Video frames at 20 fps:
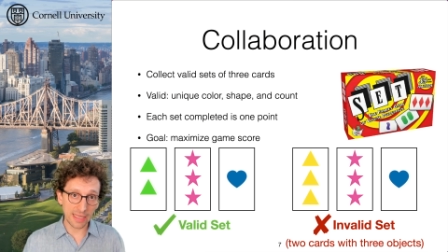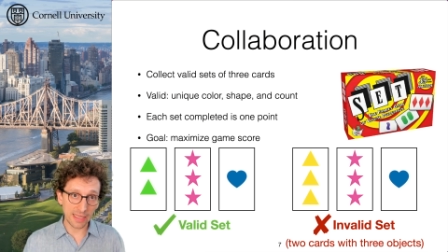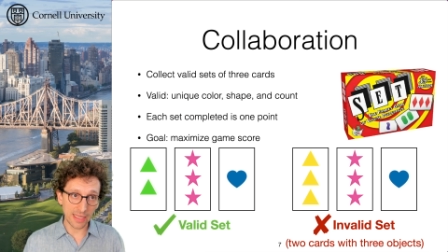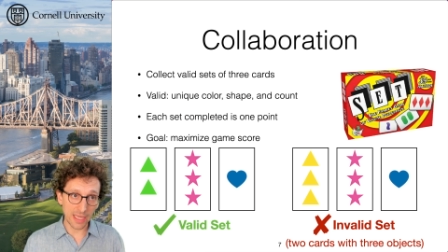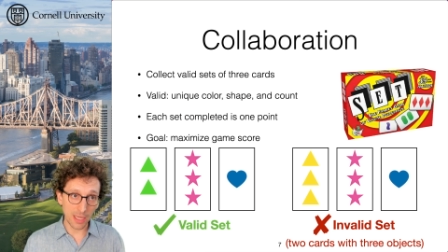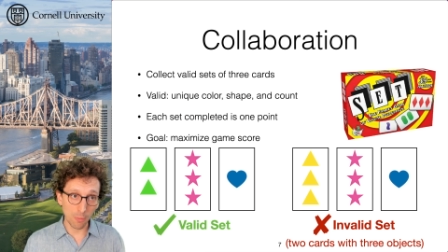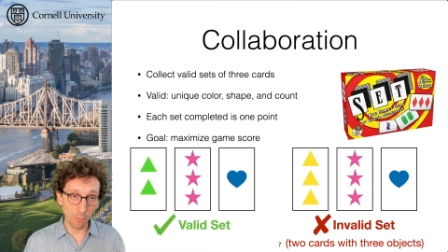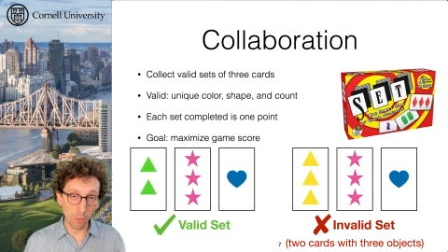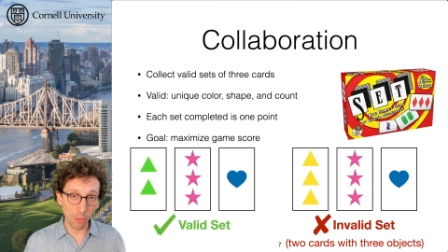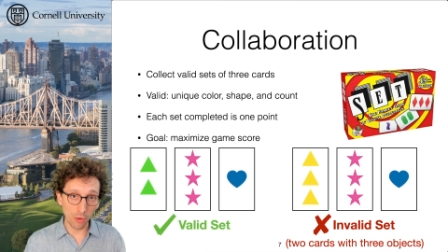
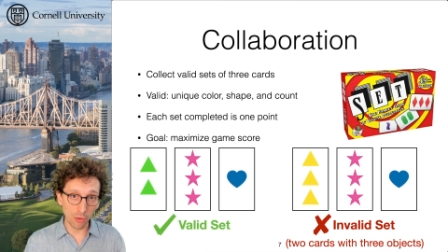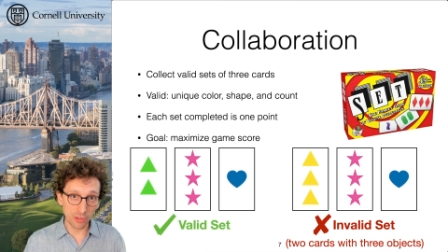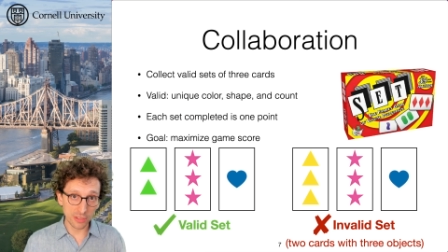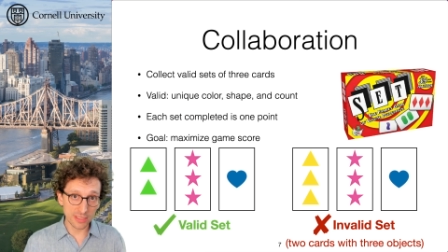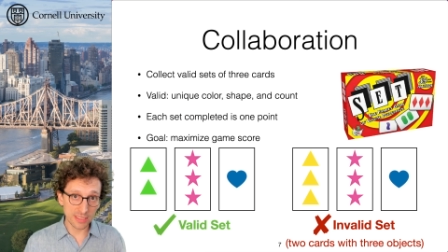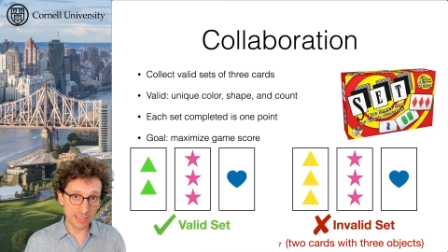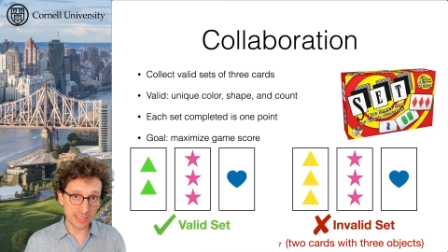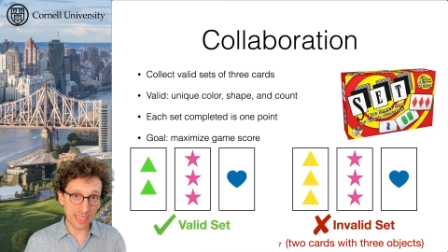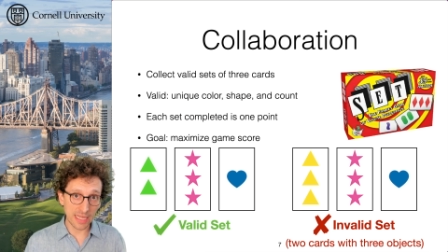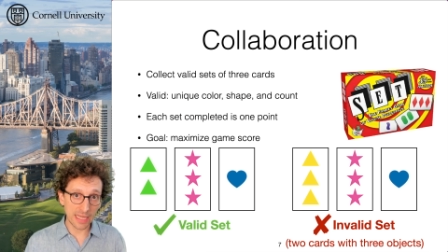
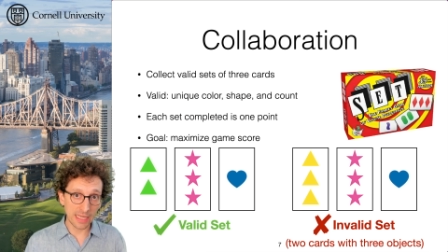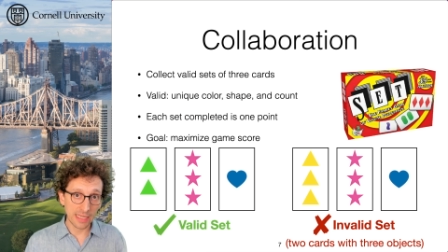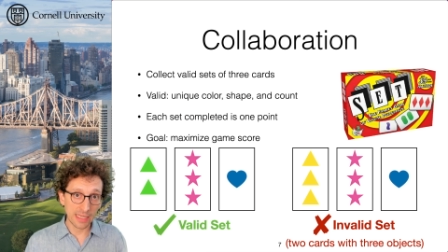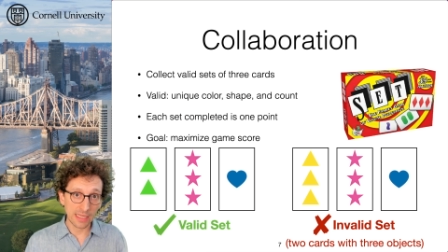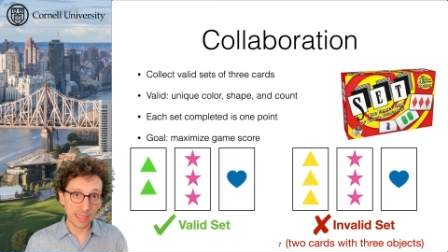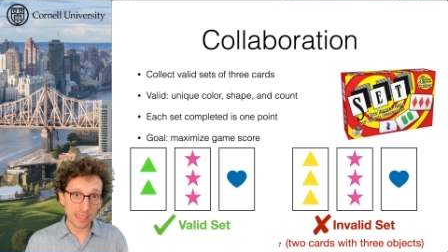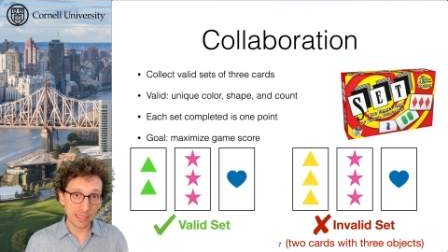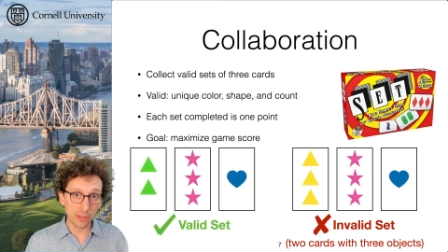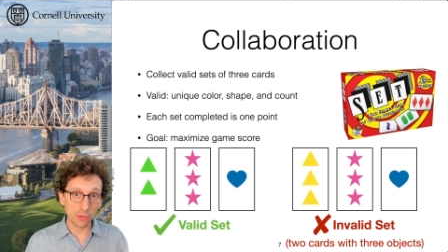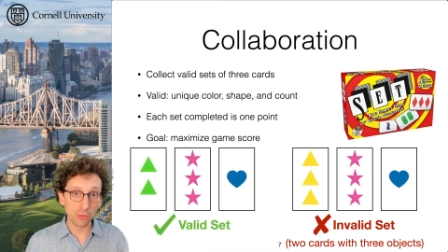awards the
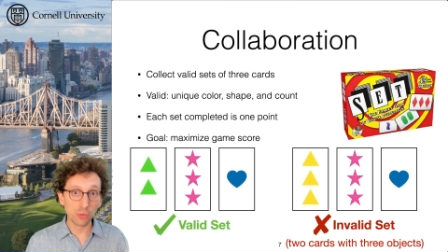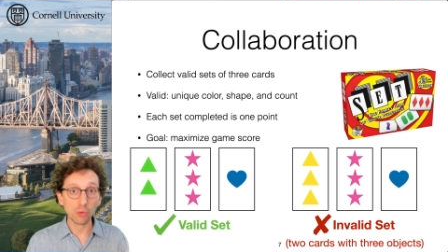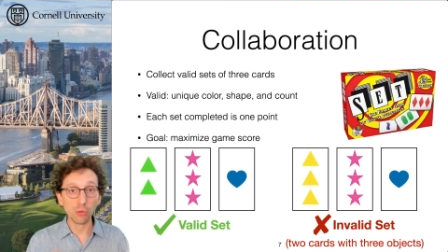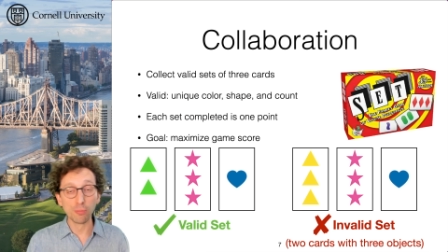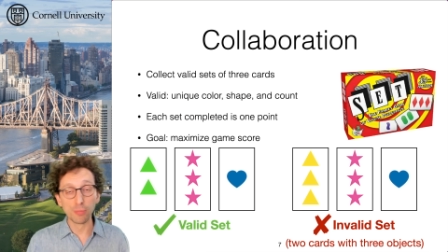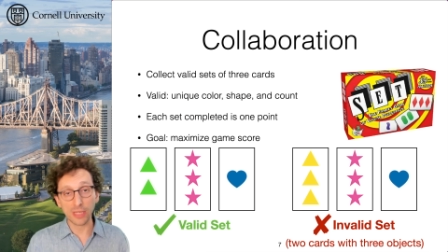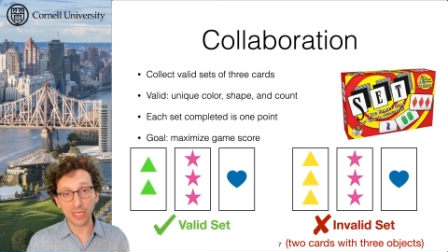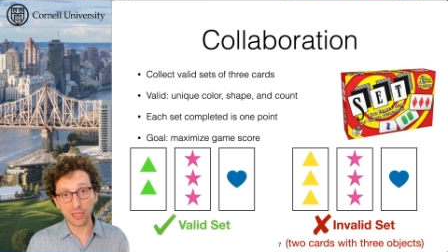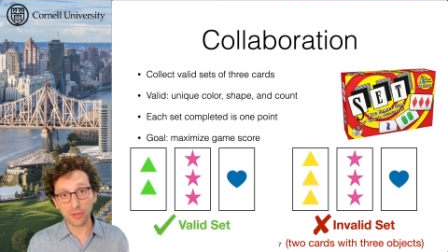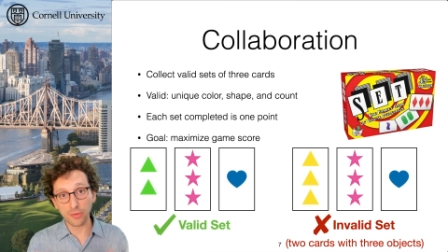2
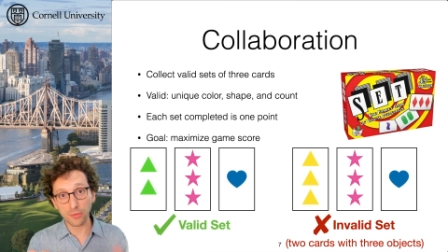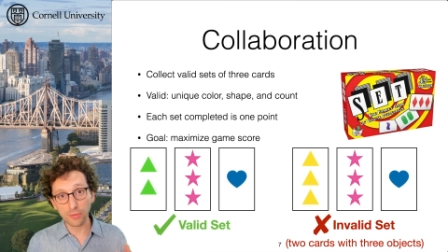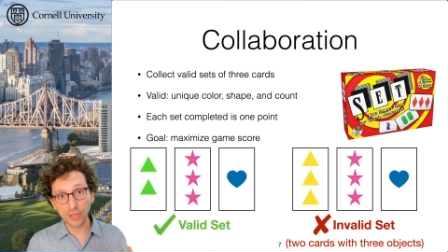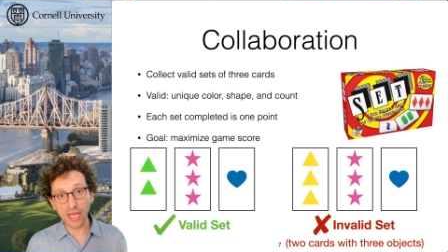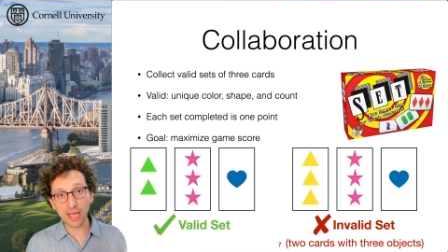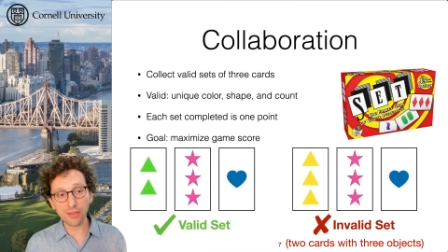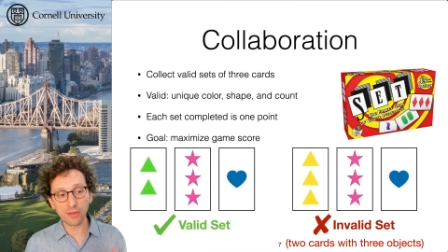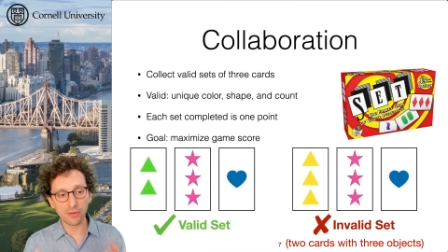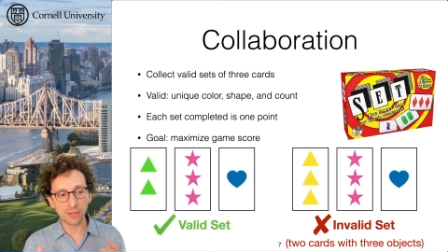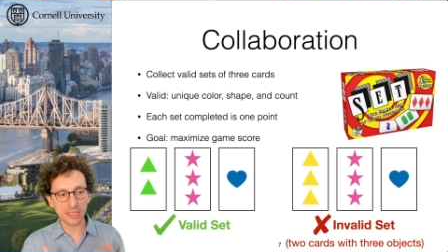players
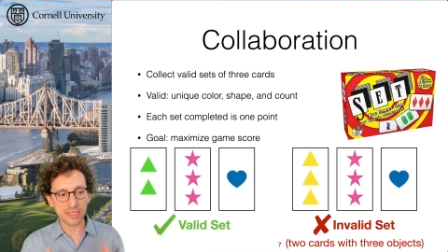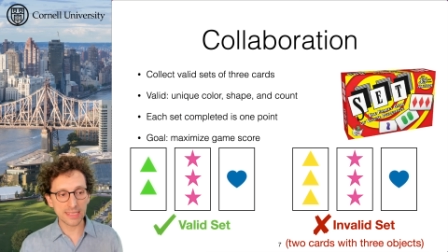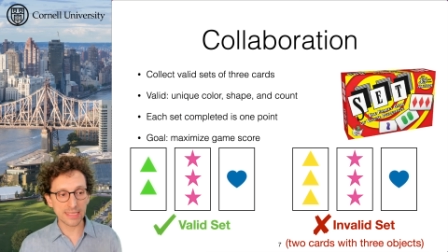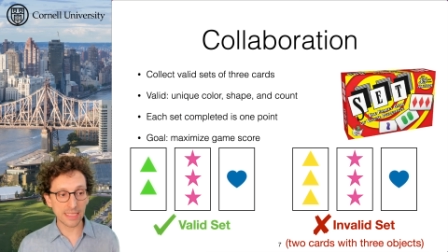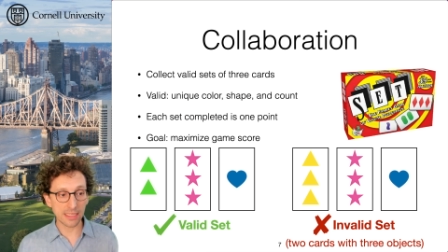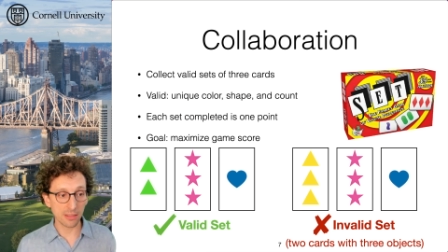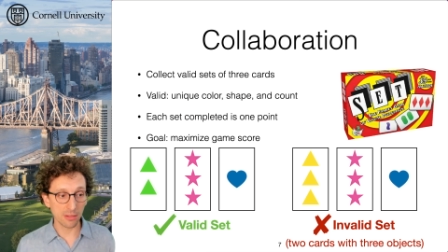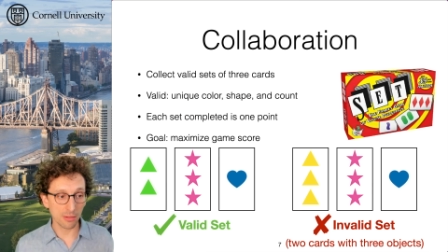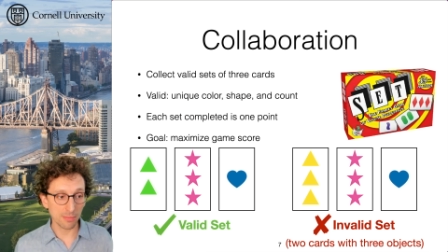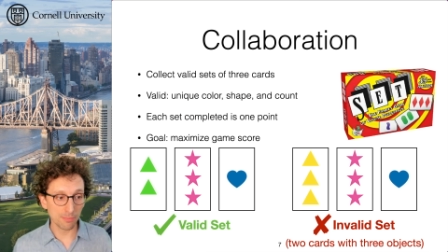together a
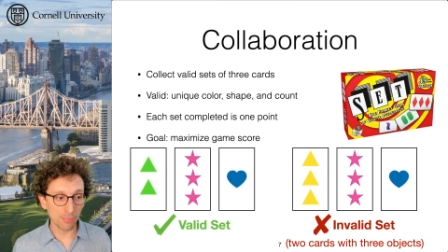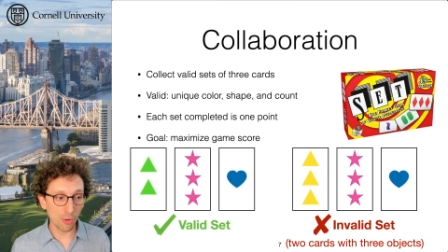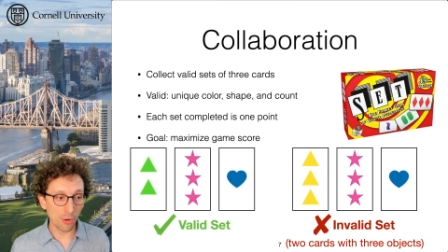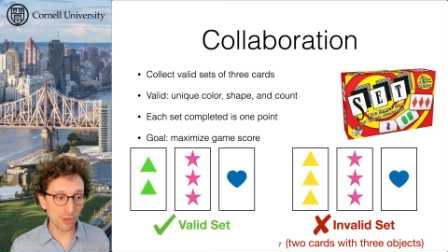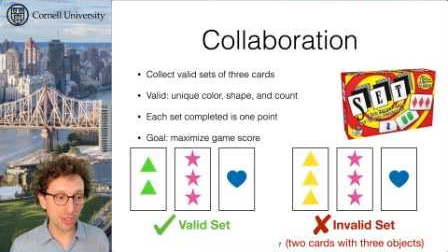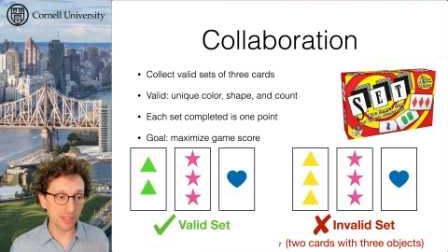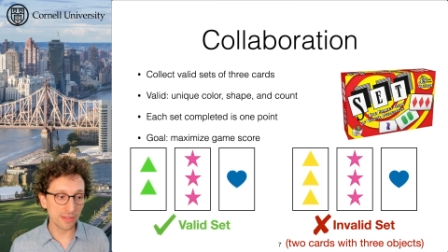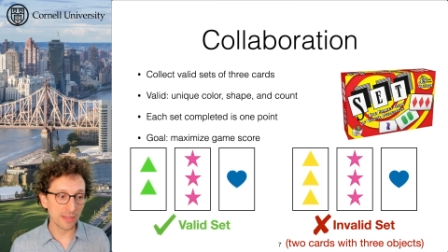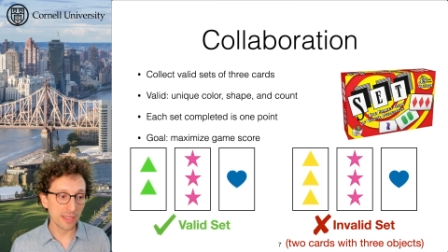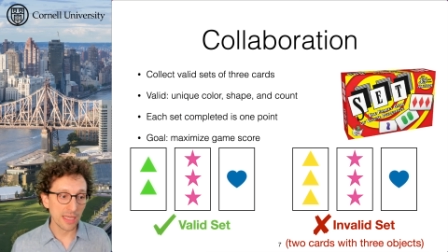single
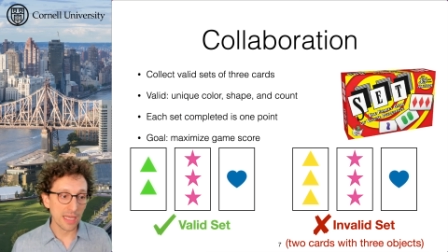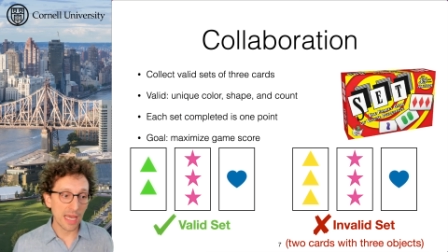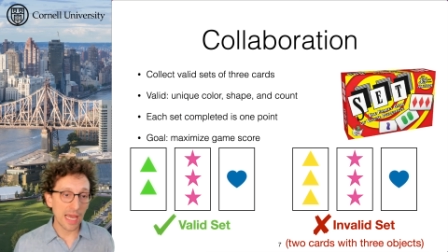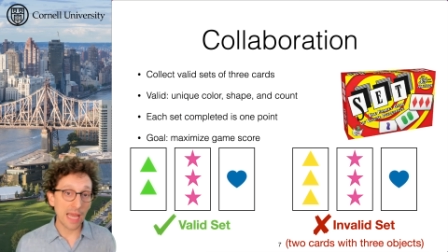point,